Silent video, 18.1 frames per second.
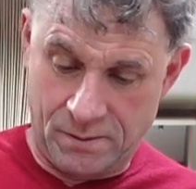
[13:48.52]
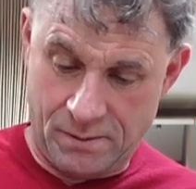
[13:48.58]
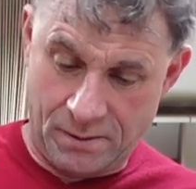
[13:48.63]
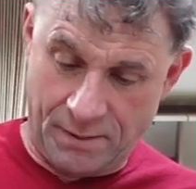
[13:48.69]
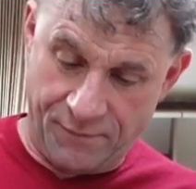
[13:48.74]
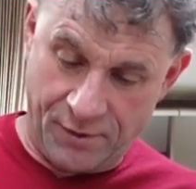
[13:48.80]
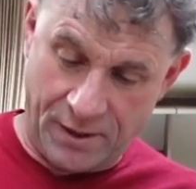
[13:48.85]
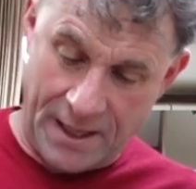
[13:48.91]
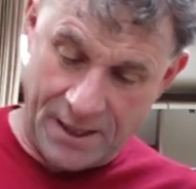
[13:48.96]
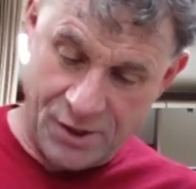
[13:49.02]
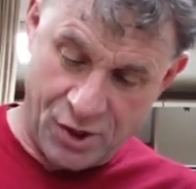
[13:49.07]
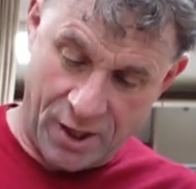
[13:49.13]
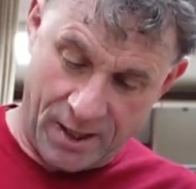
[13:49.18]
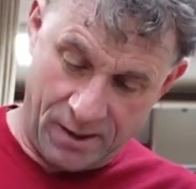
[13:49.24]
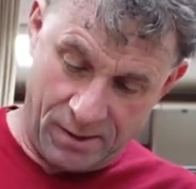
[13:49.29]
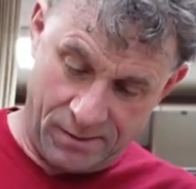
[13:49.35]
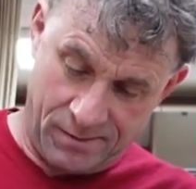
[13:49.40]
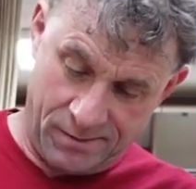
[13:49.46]
Have you guessed
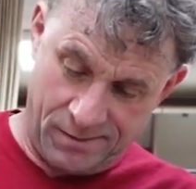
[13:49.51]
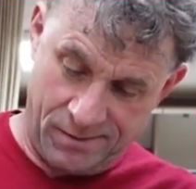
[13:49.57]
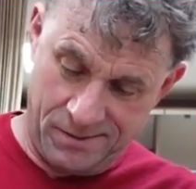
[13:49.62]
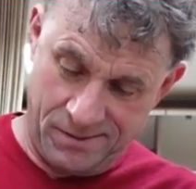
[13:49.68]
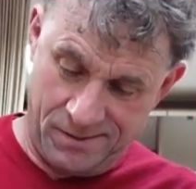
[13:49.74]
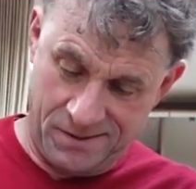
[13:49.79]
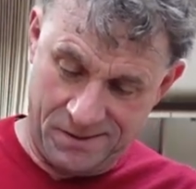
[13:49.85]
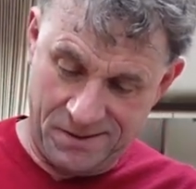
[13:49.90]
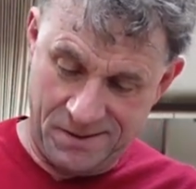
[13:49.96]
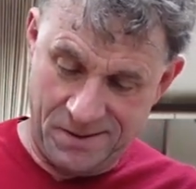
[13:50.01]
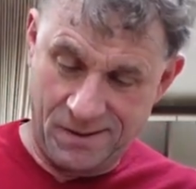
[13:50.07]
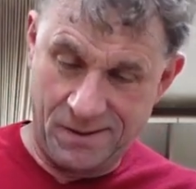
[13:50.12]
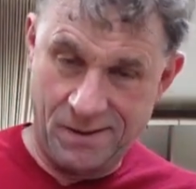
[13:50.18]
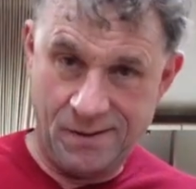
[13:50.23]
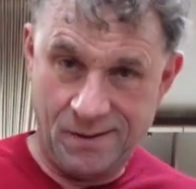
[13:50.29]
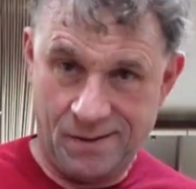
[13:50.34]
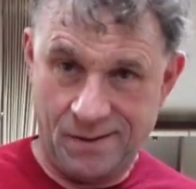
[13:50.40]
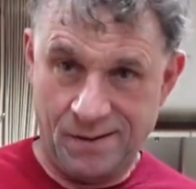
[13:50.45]
yet?
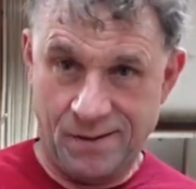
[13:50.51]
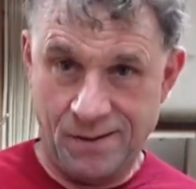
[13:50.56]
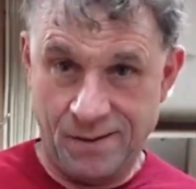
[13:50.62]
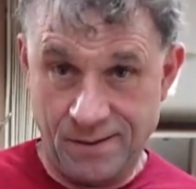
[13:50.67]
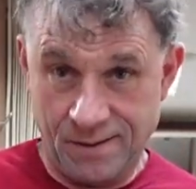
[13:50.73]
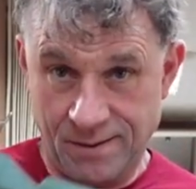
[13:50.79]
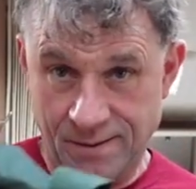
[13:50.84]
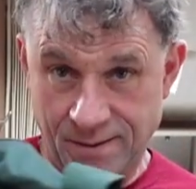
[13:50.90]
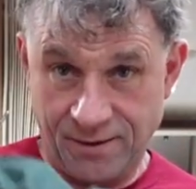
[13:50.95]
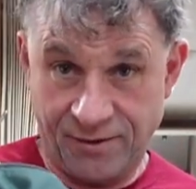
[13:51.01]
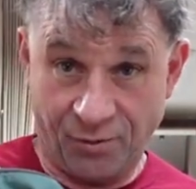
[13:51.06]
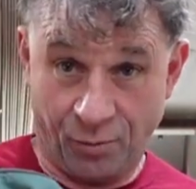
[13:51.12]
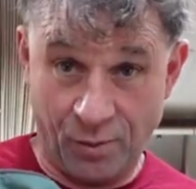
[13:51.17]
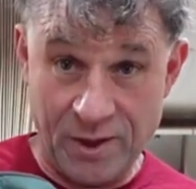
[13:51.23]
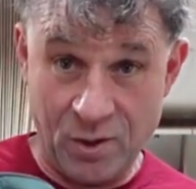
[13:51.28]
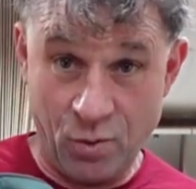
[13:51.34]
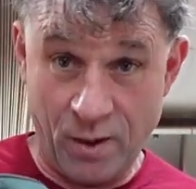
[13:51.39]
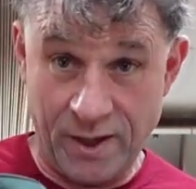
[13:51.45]

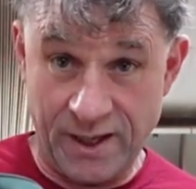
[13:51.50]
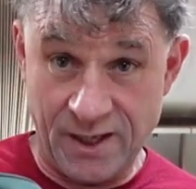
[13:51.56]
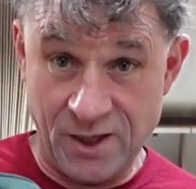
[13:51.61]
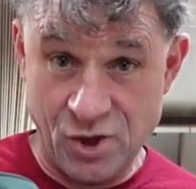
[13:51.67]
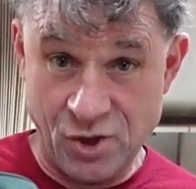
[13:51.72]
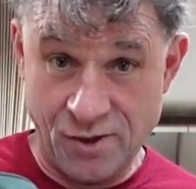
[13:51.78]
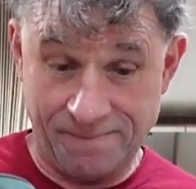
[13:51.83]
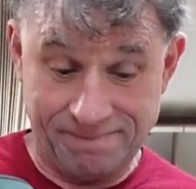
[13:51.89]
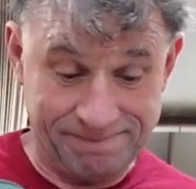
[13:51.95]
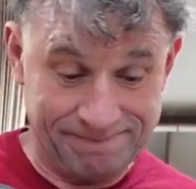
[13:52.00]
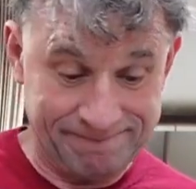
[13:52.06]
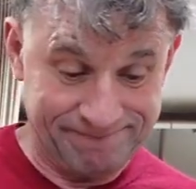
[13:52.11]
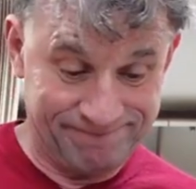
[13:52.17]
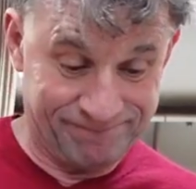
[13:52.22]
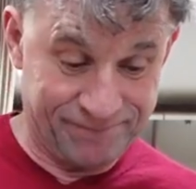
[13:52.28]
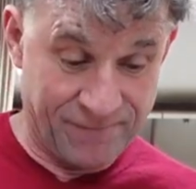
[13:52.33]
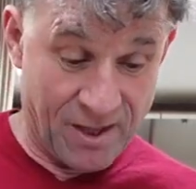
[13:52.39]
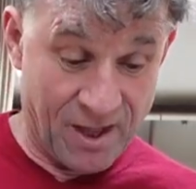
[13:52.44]
£3 each.
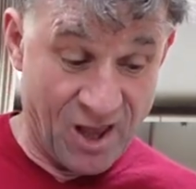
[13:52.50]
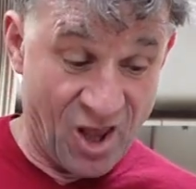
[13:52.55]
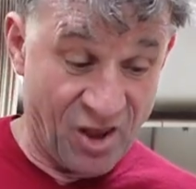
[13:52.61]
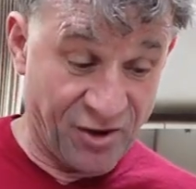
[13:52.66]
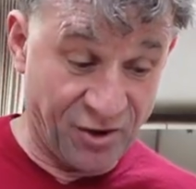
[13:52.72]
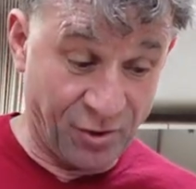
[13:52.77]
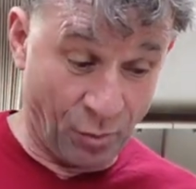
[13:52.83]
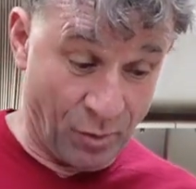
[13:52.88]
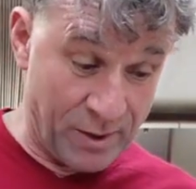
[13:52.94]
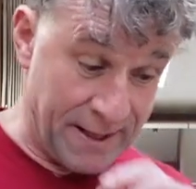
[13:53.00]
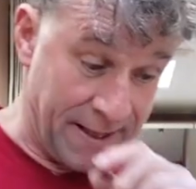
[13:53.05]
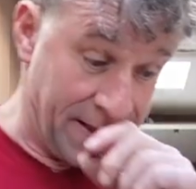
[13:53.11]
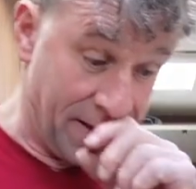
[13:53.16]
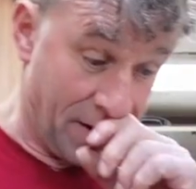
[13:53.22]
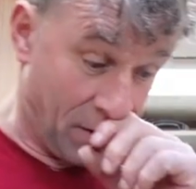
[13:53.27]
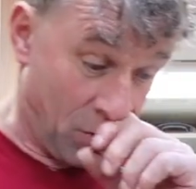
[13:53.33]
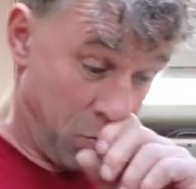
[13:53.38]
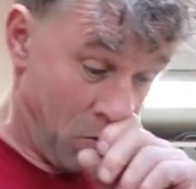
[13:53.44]

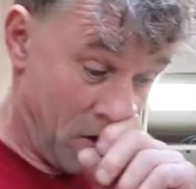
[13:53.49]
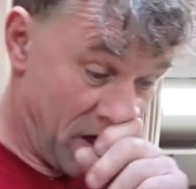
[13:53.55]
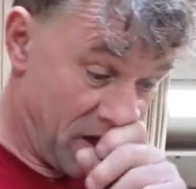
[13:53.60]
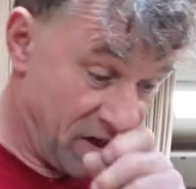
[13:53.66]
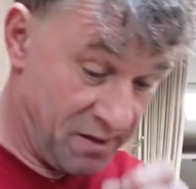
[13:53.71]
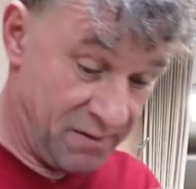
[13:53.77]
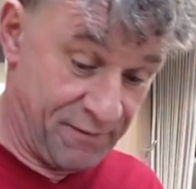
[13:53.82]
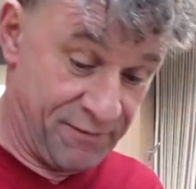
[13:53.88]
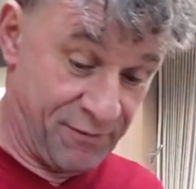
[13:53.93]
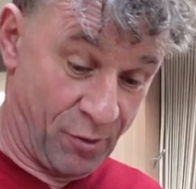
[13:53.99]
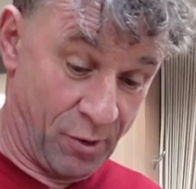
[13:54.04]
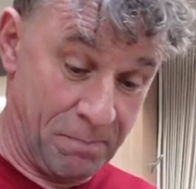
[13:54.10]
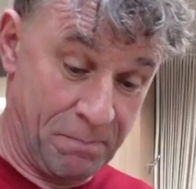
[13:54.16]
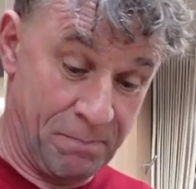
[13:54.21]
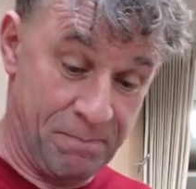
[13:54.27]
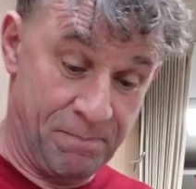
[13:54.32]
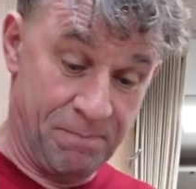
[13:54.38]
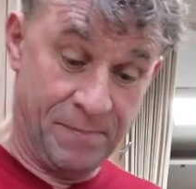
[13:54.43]
£3 for a
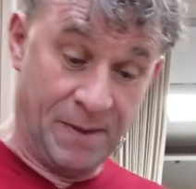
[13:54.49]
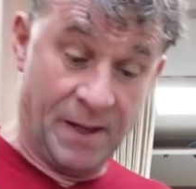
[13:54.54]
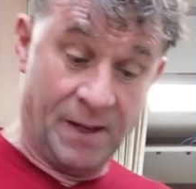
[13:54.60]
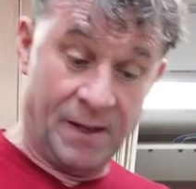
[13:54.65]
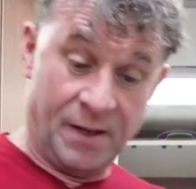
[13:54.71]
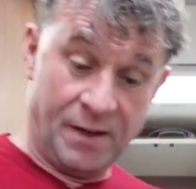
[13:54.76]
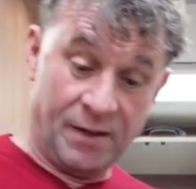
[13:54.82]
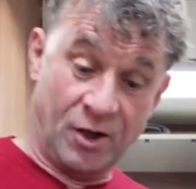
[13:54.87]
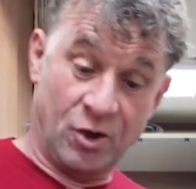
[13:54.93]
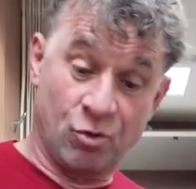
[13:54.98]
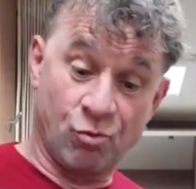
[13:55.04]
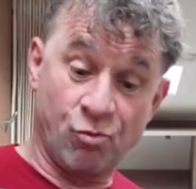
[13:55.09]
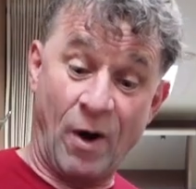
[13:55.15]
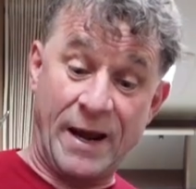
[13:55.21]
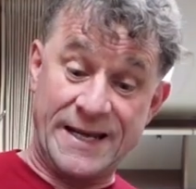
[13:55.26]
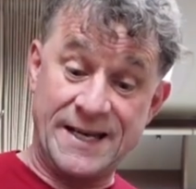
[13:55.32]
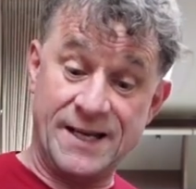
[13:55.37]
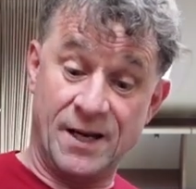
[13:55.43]

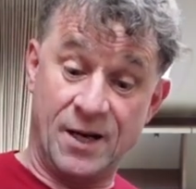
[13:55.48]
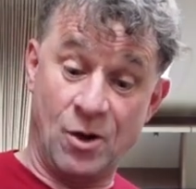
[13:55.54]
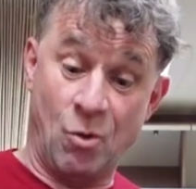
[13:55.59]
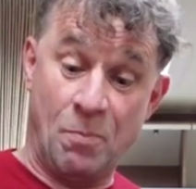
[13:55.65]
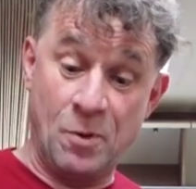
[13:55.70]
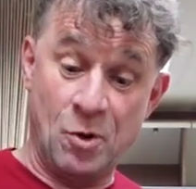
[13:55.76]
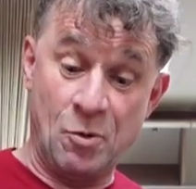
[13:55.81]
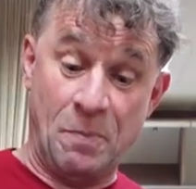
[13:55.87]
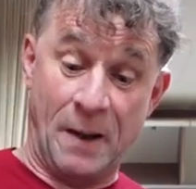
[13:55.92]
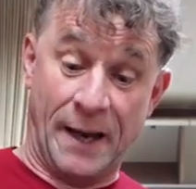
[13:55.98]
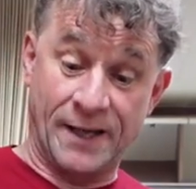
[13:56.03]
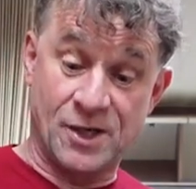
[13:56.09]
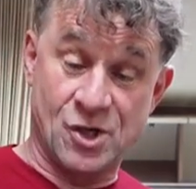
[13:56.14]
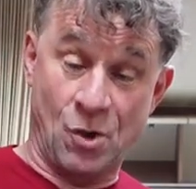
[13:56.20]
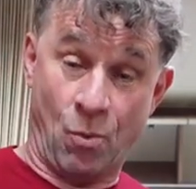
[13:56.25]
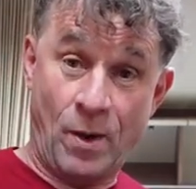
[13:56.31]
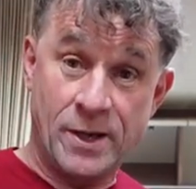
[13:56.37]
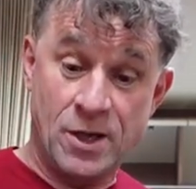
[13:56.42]
great little boot bag.
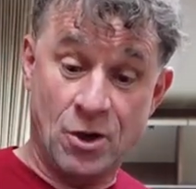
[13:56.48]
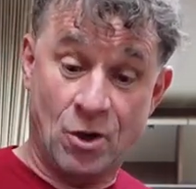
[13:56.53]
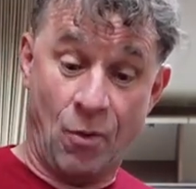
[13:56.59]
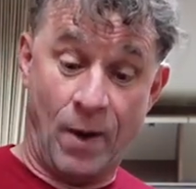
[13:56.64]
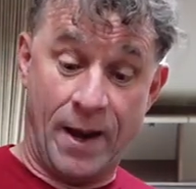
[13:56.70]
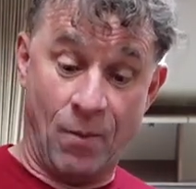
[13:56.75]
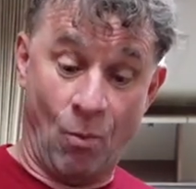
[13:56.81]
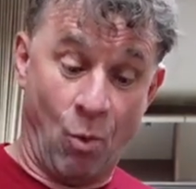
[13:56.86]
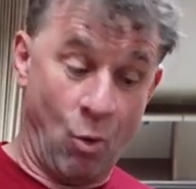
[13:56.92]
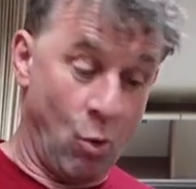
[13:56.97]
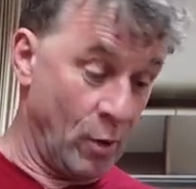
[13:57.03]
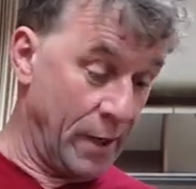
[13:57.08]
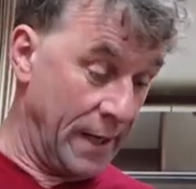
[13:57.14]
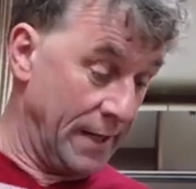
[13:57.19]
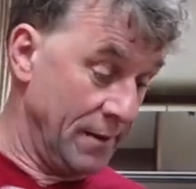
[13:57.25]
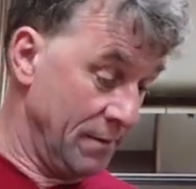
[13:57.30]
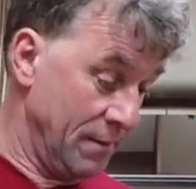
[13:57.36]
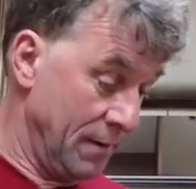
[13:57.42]
So when you go out
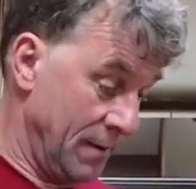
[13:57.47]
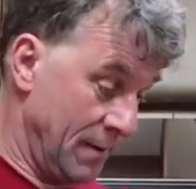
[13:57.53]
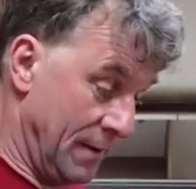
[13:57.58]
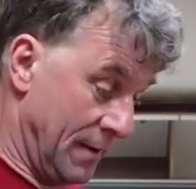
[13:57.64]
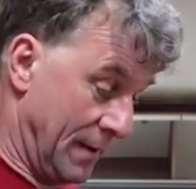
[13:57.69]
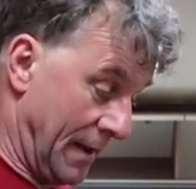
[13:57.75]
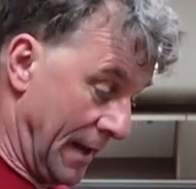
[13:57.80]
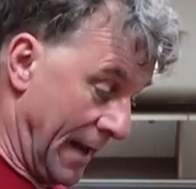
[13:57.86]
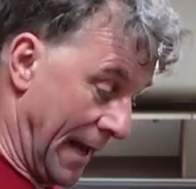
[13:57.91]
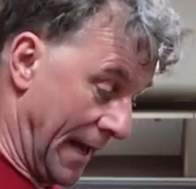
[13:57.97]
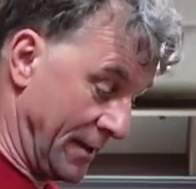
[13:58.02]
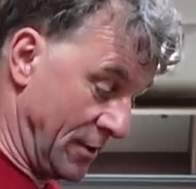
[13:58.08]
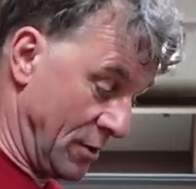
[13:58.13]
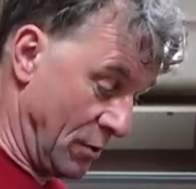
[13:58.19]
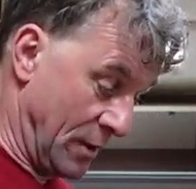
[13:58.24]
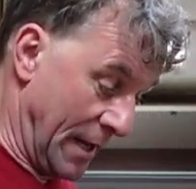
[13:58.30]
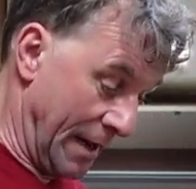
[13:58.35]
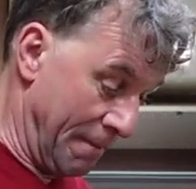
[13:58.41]
walking and
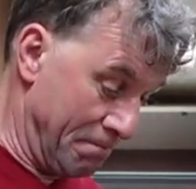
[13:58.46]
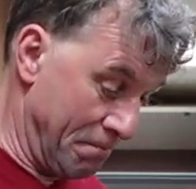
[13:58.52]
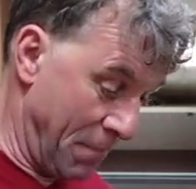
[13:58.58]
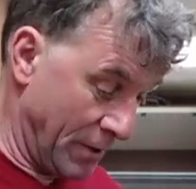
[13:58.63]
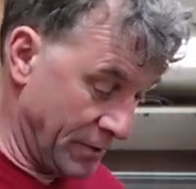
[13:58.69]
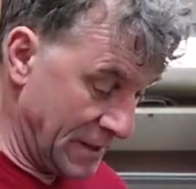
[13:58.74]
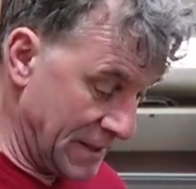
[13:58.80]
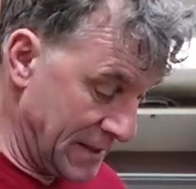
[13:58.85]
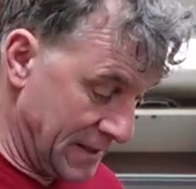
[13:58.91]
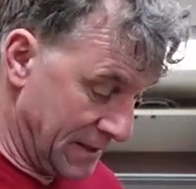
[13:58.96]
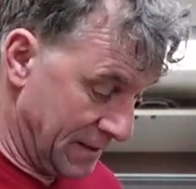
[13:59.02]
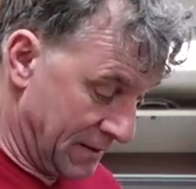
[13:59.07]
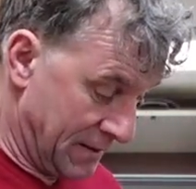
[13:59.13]
you get muddy,